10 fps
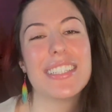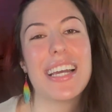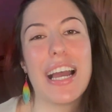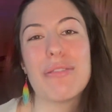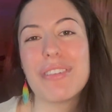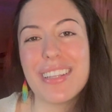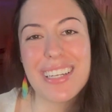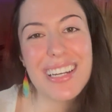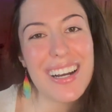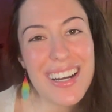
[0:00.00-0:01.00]
I read the
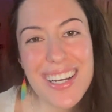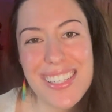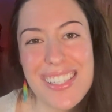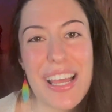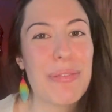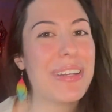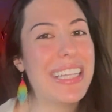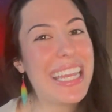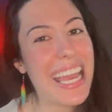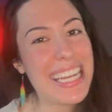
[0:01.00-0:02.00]
cards, I read
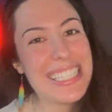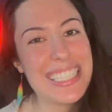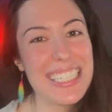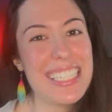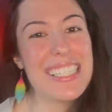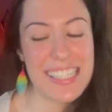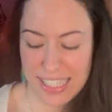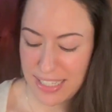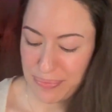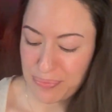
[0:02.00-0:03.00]
the
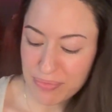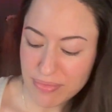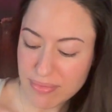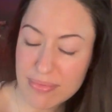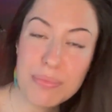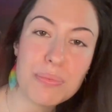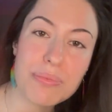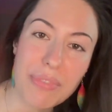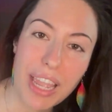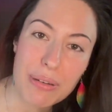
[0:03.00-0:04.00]
energies,
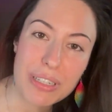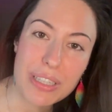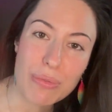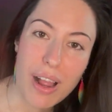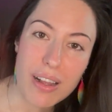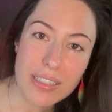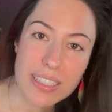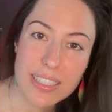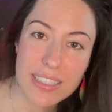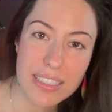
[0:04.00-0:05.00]
I read the
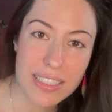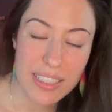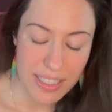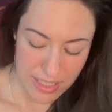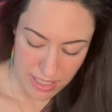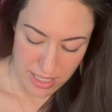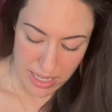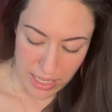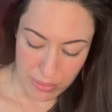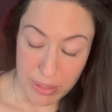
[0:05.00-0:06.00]
rocks,
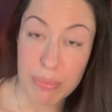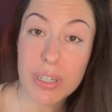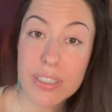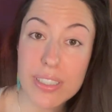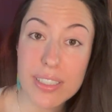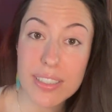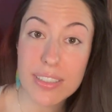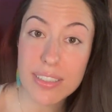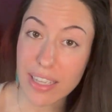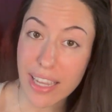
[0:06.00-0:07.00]
I read books
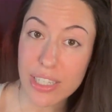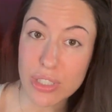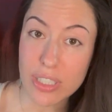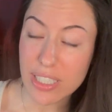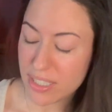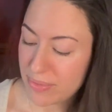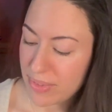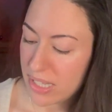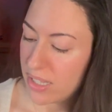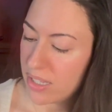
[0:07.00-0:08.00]
occasionally.
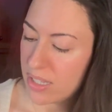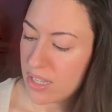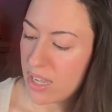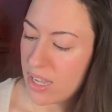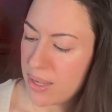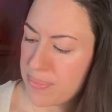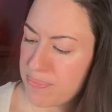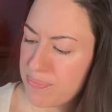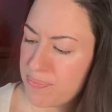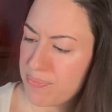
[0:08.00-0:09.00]

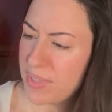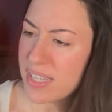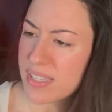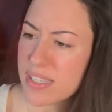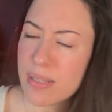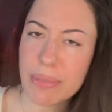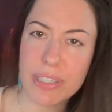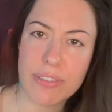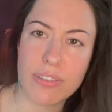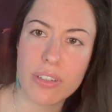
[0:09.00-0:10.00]
This is a
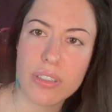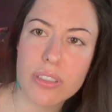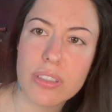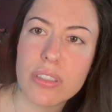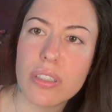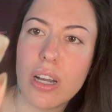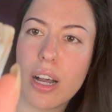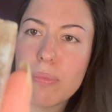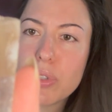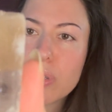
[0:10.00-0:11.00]
beautiful
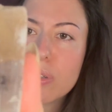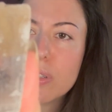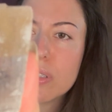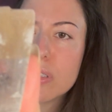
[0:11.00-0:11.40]
optical